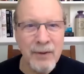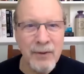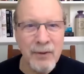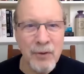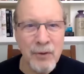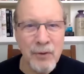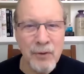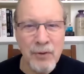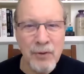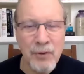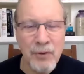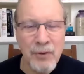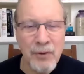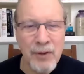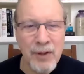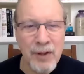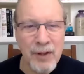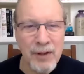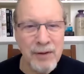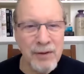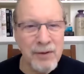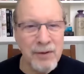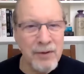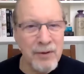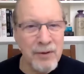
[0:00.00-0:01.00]
Turn your
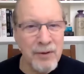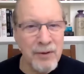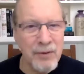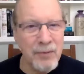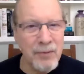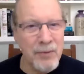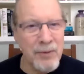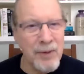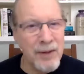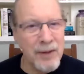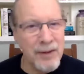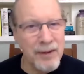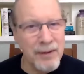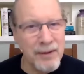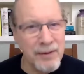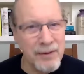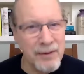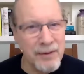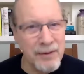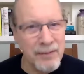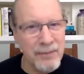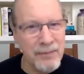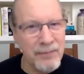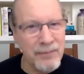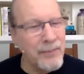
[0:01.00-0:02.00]
head to the right.
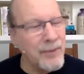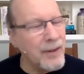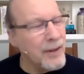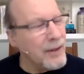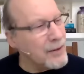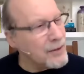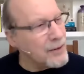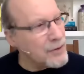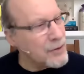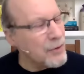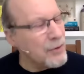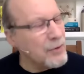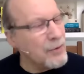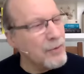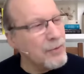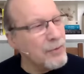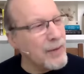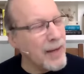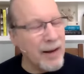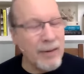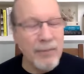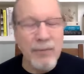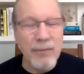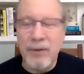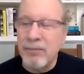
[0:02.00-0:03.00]
So
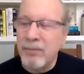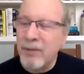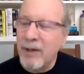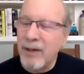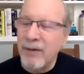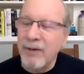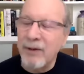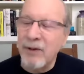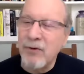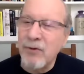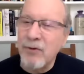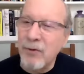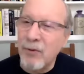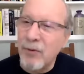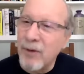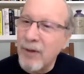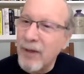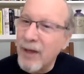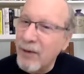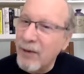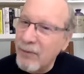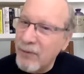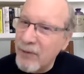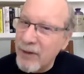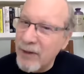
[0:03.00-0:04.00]
that would mean that your
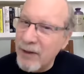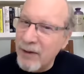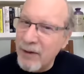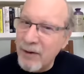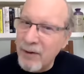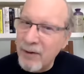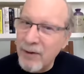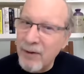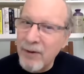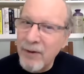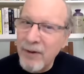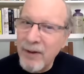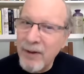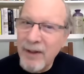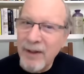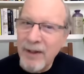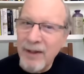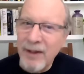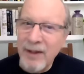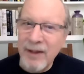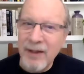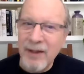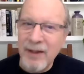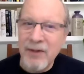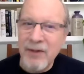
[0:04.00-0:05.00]
left ear
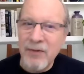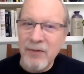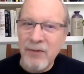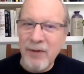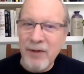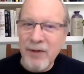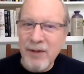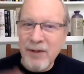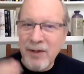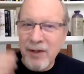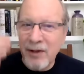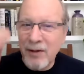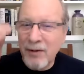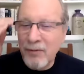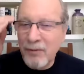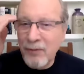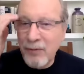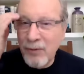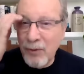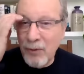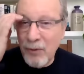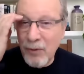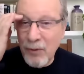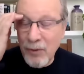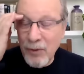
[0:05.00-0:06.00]
is facing the
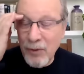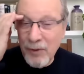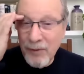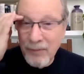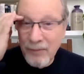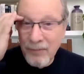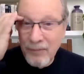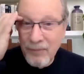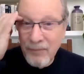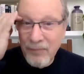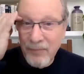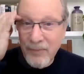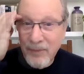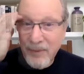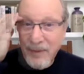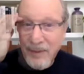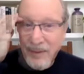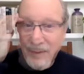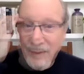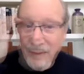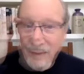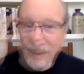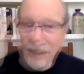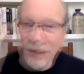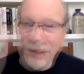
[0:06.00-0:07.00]
floor.
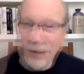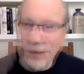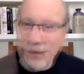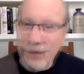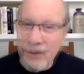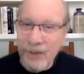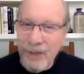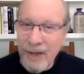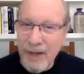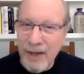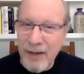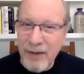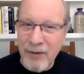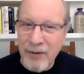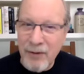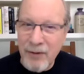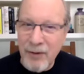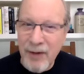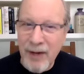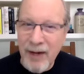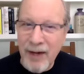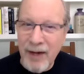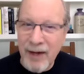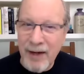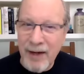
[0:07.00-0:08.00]
You stand your
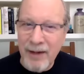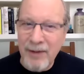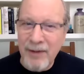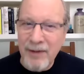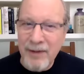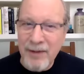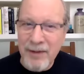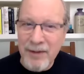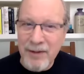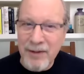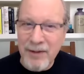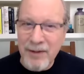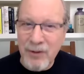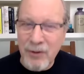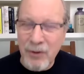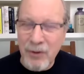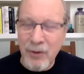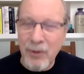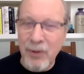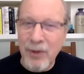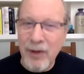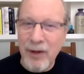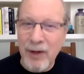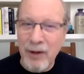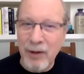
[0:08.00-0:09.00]
hands so
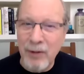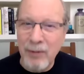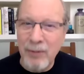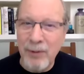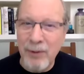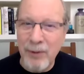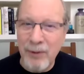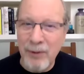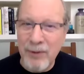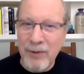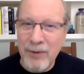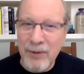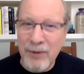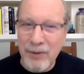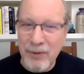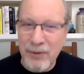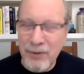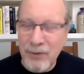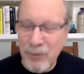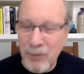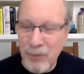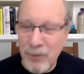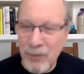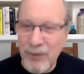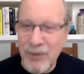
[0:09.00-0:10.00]
your elbows are
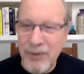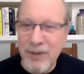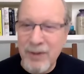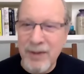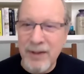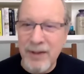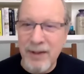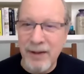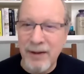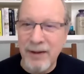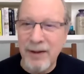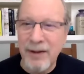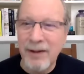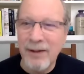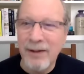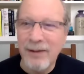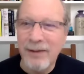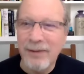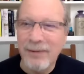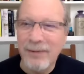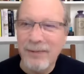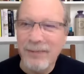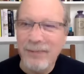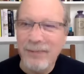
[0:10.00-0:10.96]
toward the ceiling.